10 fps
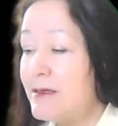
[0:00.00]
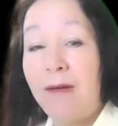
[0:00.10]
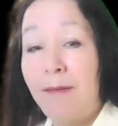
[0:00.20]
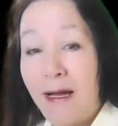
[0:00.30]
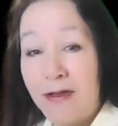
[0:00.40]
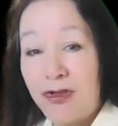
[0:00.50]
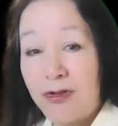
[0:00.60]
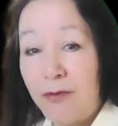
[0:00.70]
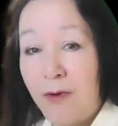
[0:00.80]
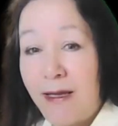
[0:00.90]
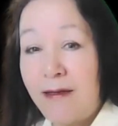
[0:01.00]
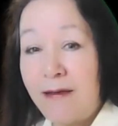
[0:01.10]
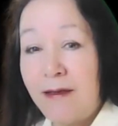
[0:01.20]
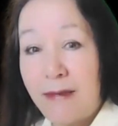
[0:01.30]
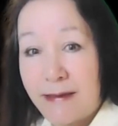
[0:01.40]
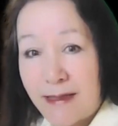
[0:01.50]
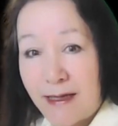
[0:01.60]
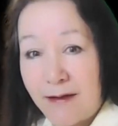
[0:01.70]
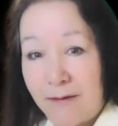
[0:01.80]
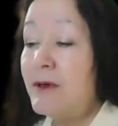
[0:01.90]
the much-awaited
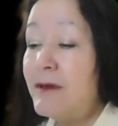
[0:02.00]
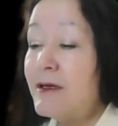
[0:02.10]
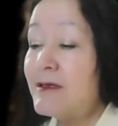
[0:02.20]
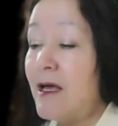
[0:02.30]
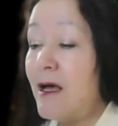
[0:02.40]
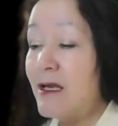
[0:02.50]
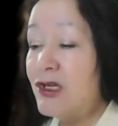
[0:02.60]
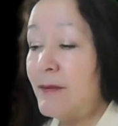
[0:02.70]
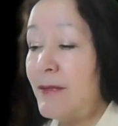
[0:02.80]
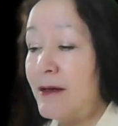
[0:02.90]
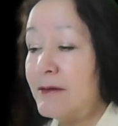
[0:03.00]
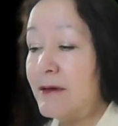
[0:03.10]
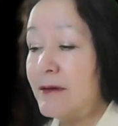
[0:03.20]
Messiah. With this knowledge about